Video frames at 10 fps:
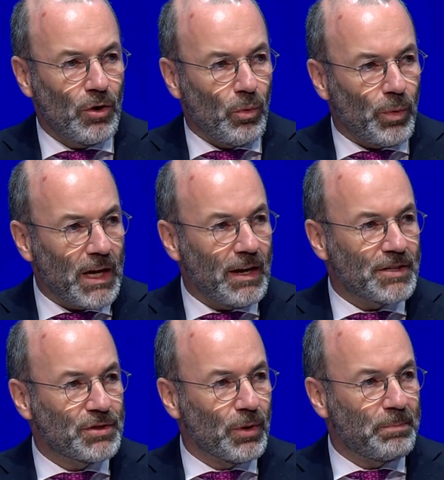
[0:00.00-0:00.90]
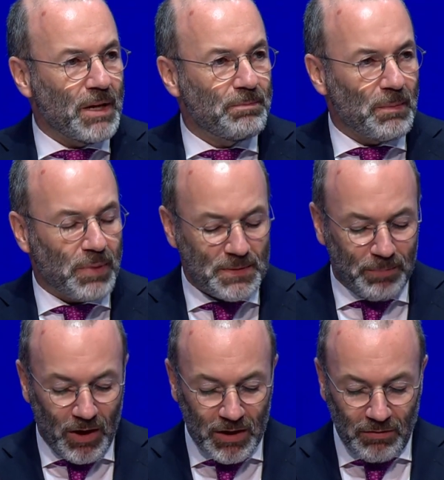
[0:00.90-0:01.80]
we as European People's
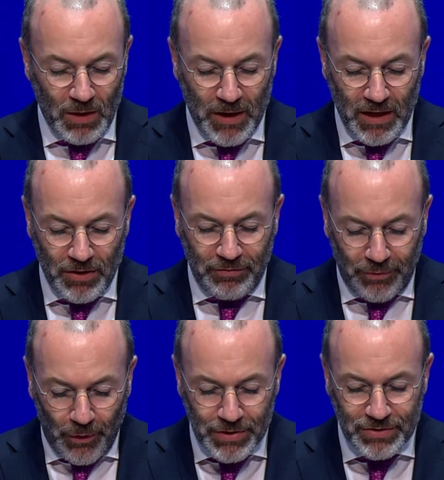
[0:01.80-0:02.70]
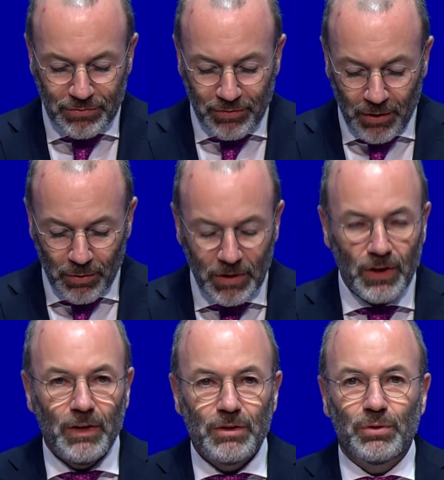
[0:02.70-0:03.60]
Party will be in the first row
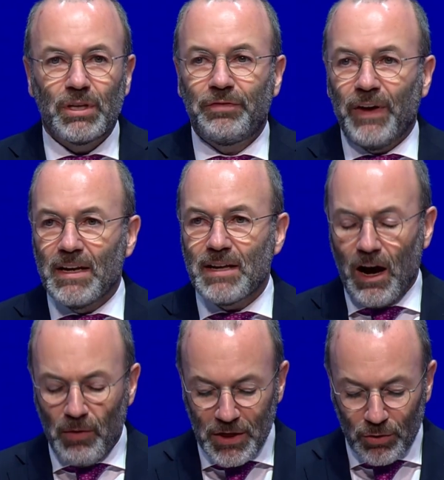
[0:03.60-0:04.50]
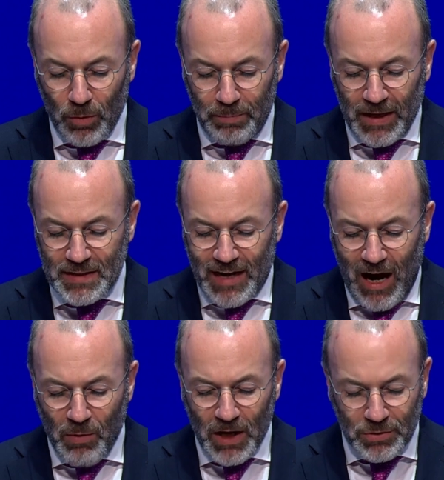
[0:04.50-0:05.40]
to defend our Europe. It's
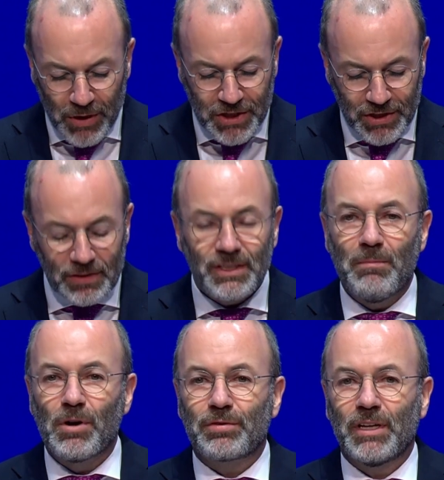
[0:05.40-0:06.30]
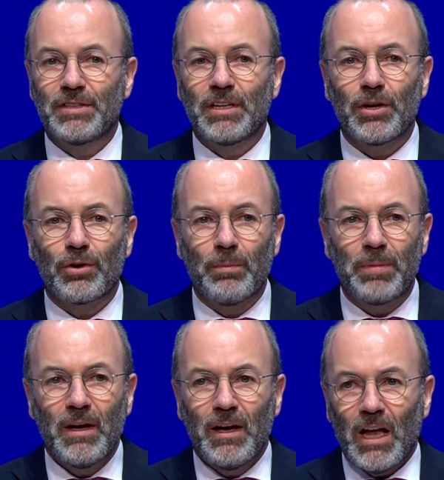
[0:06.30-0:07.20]
our Christian democratic Europe,
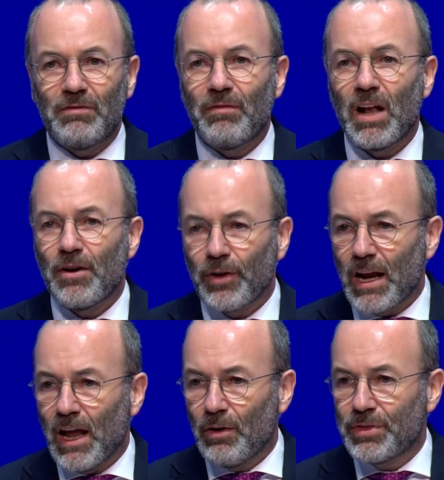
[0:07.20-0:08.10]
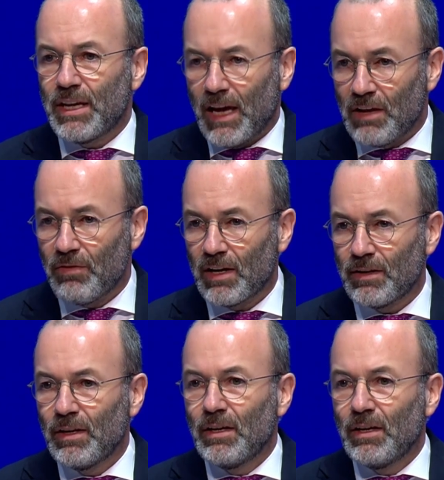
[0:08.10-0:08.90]
and we will not allow that anyone